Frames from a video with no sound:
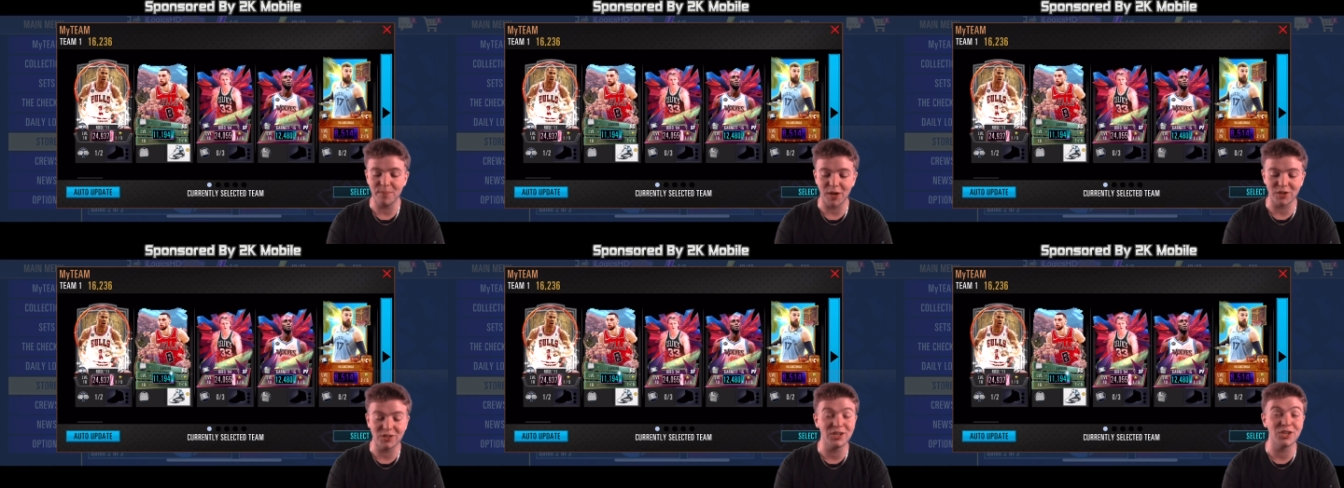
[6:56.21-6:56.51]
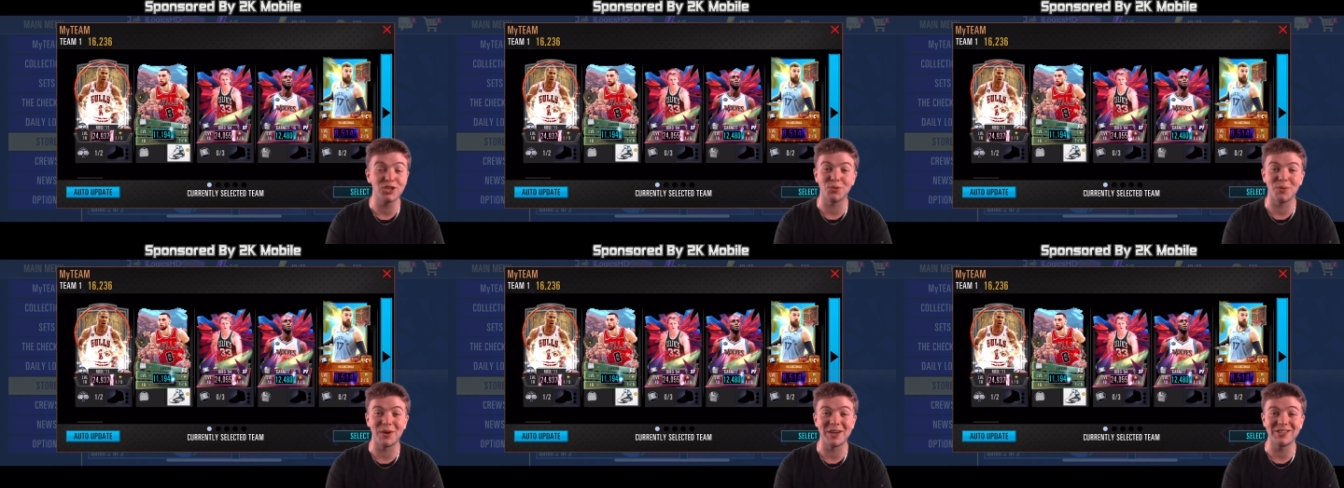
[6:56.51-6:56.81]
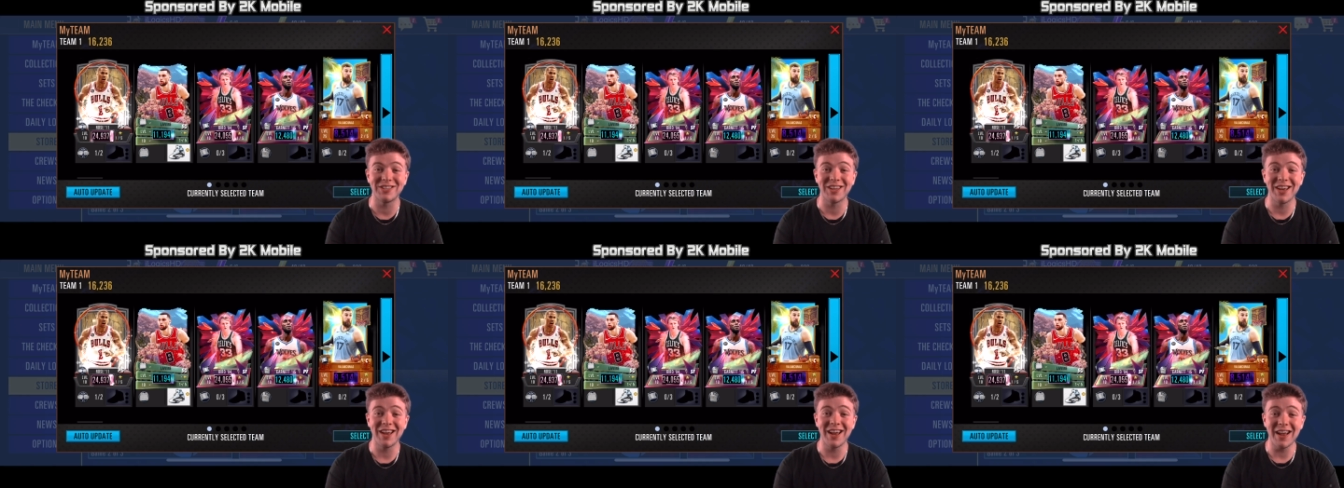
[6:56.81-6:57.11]
I'll see you as
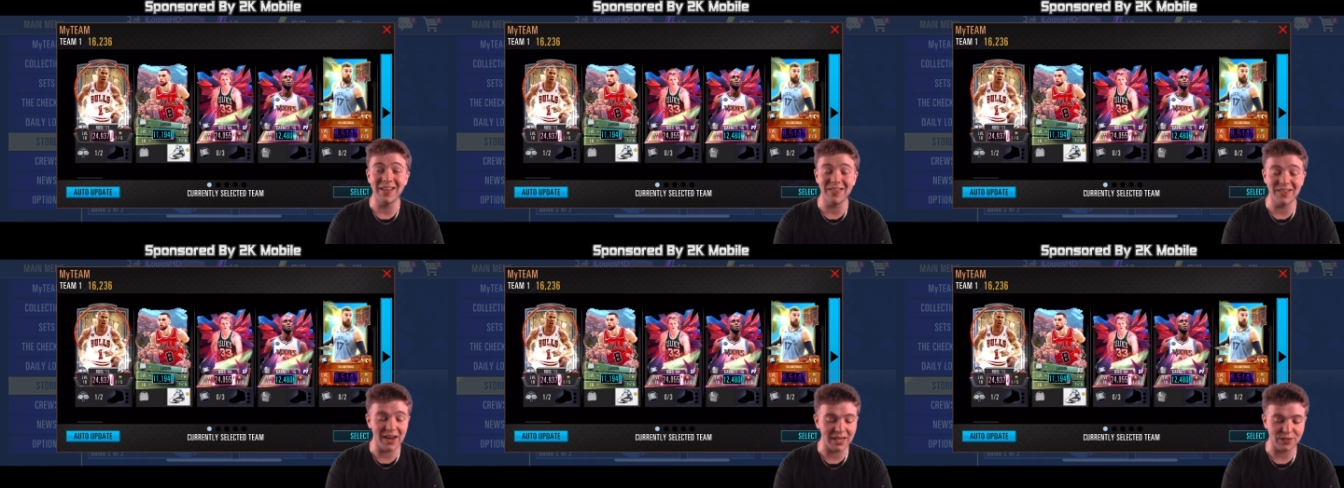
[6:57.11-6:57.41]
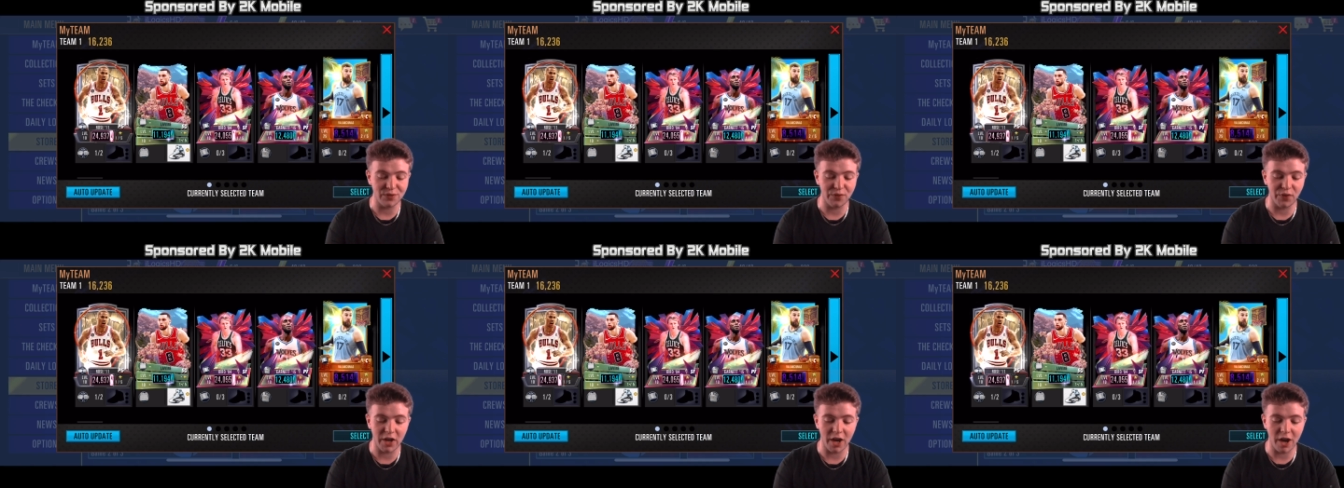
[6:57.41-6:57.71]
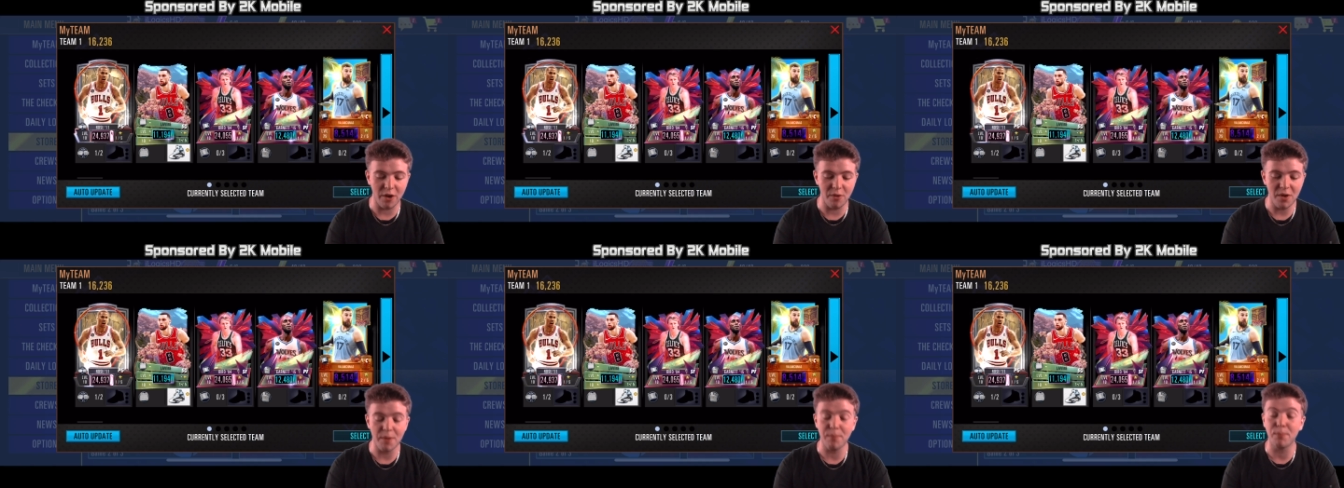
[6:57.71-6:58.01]
always in the next
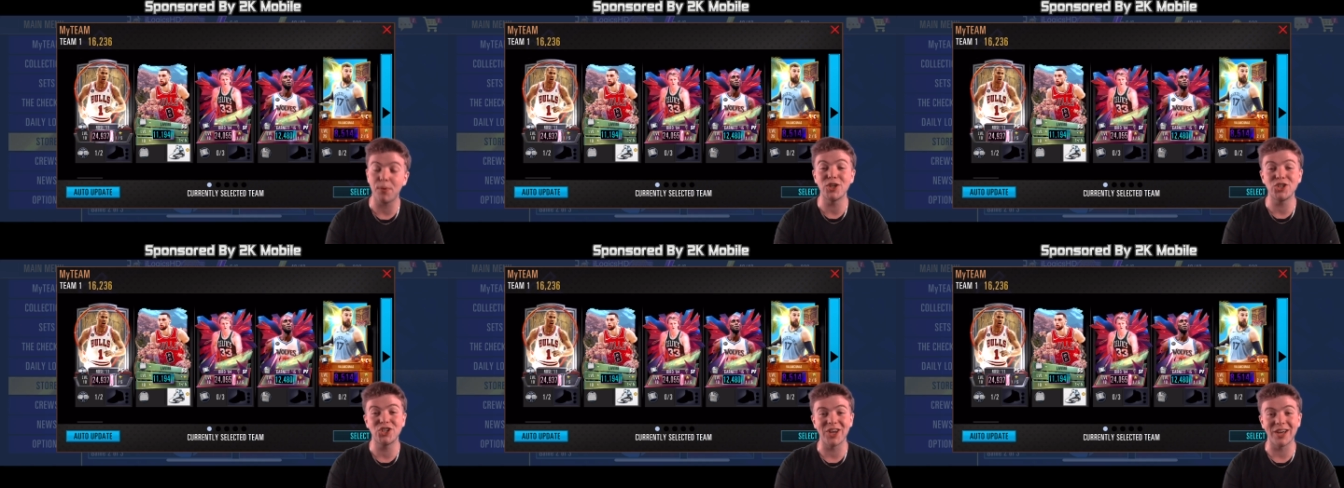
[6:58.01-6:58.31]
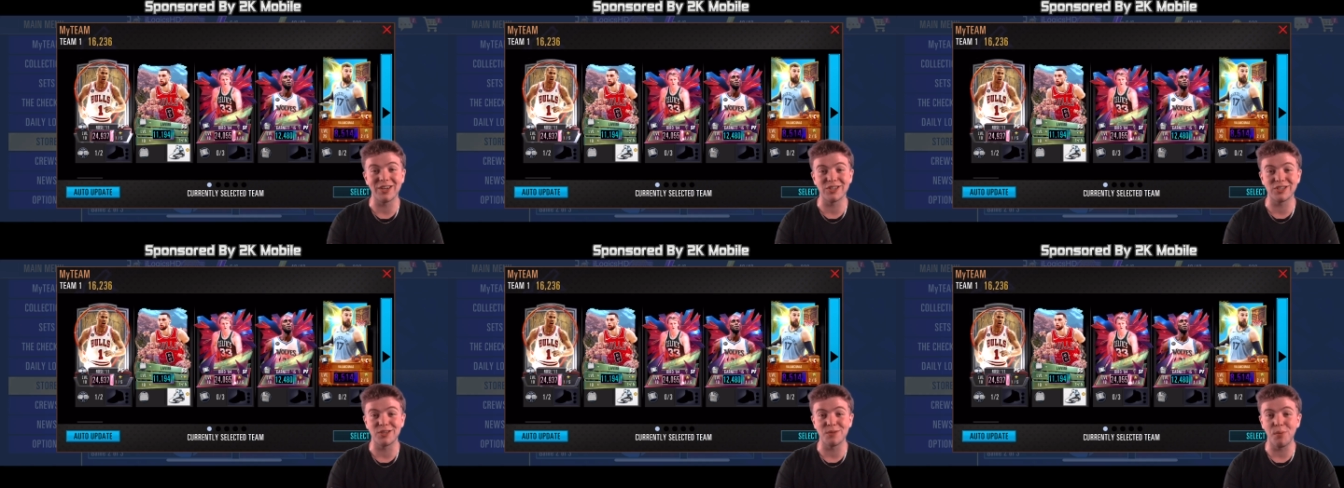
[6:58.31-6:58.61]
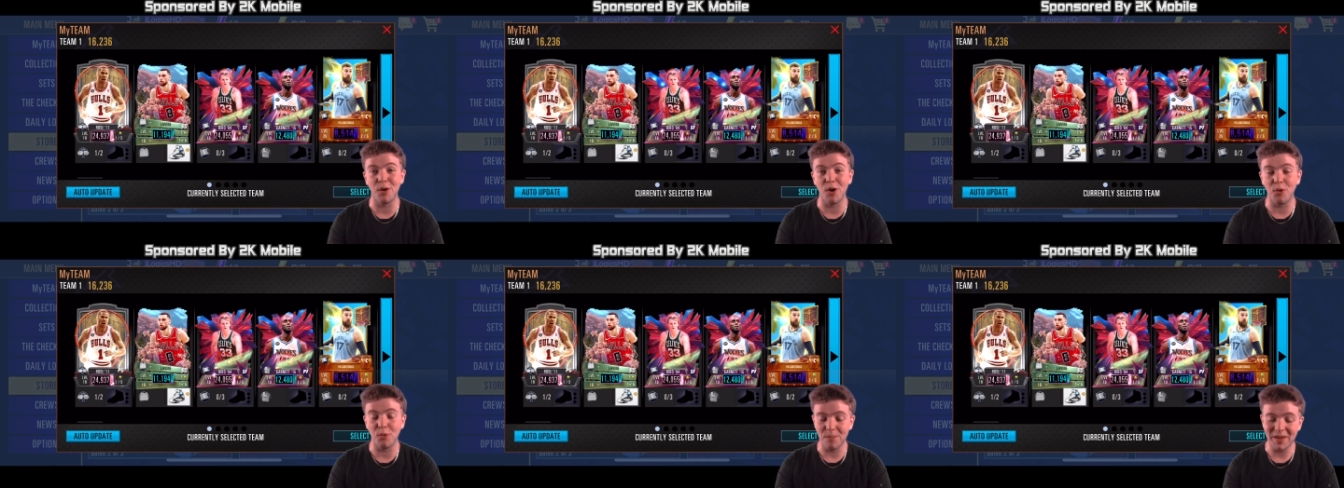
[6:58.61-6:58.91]
video. Appreciate the
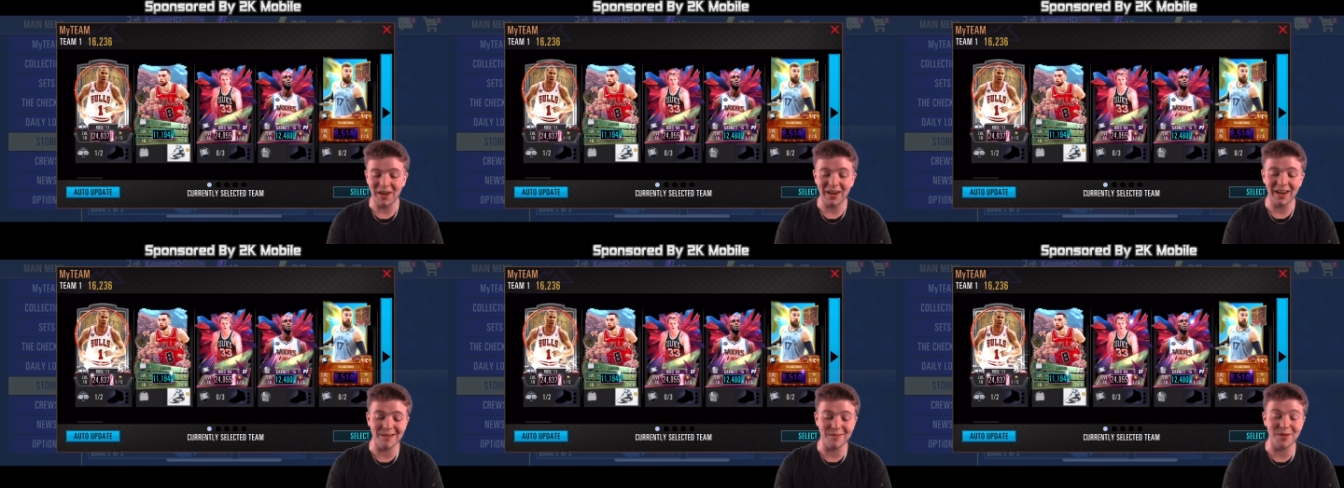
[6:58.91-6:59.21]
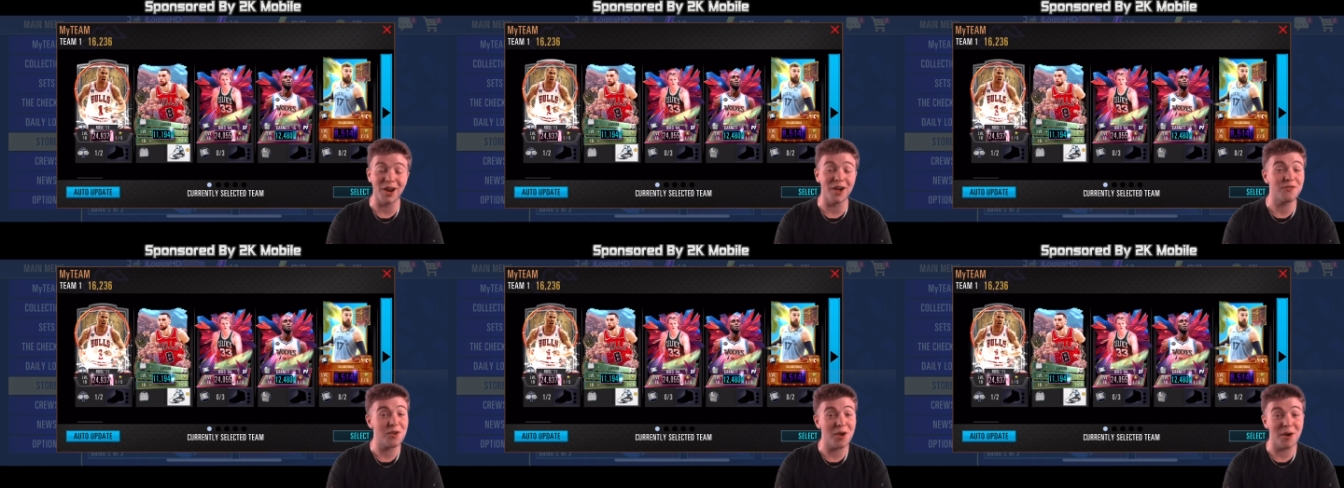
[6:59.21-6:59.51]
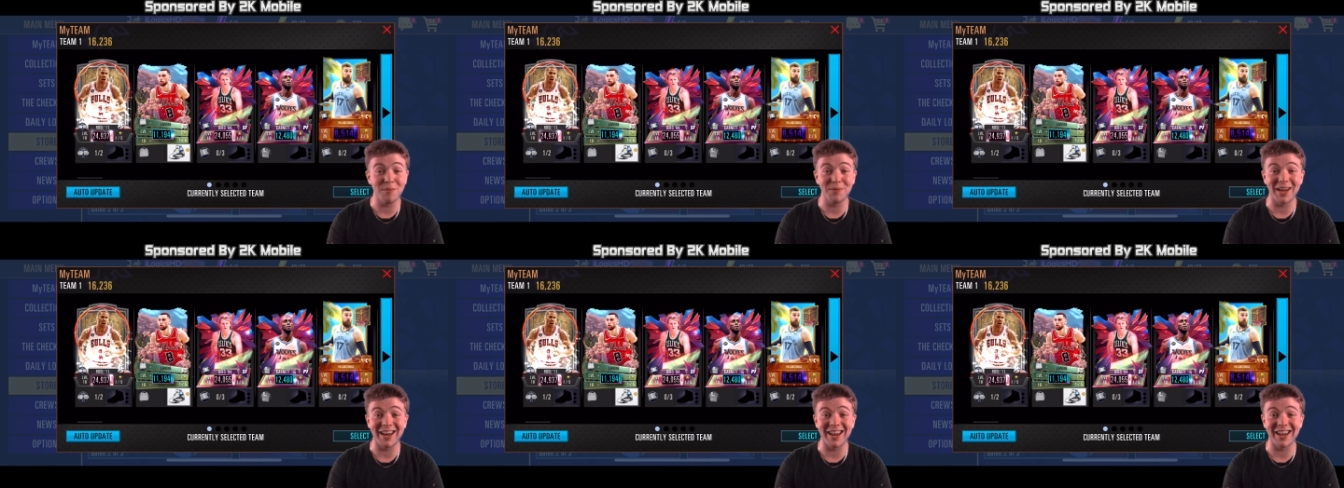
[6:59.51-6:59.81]
support. Let me know if you
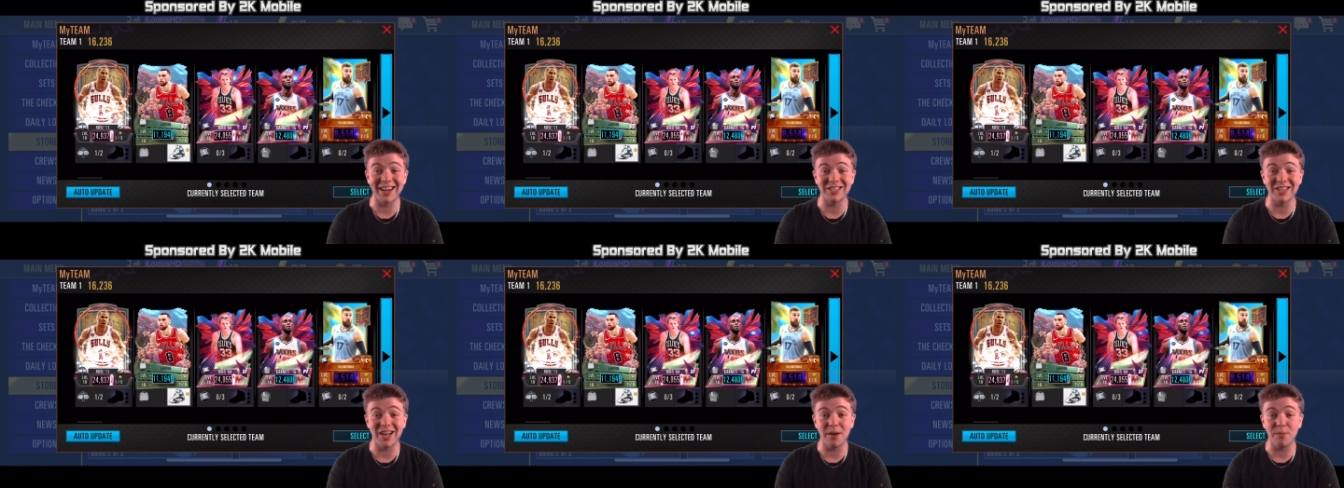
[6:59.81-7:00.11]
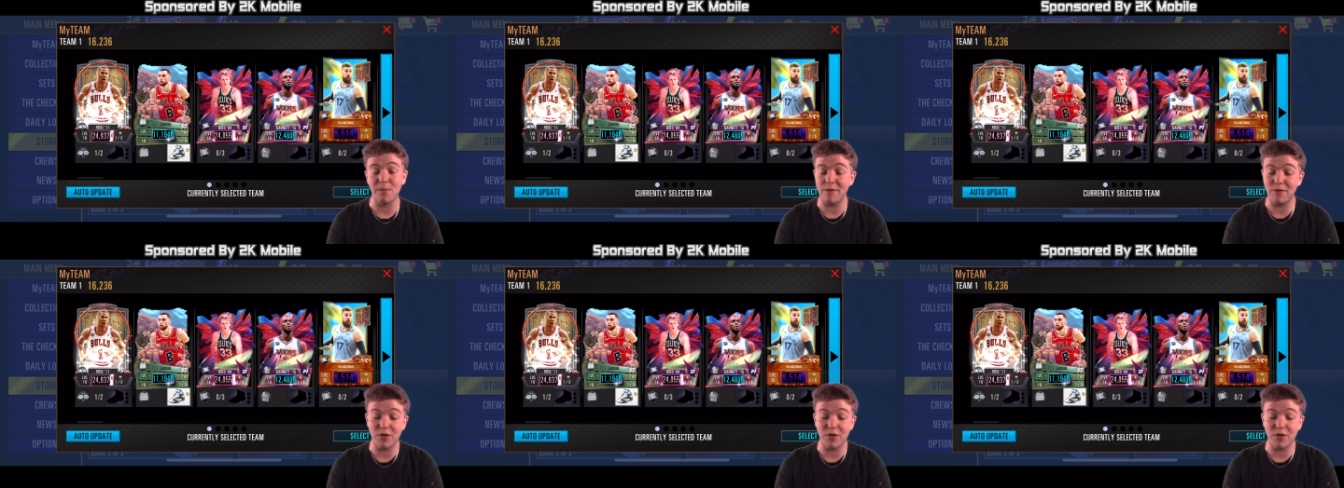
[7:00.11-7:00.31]
opened any of these up, whether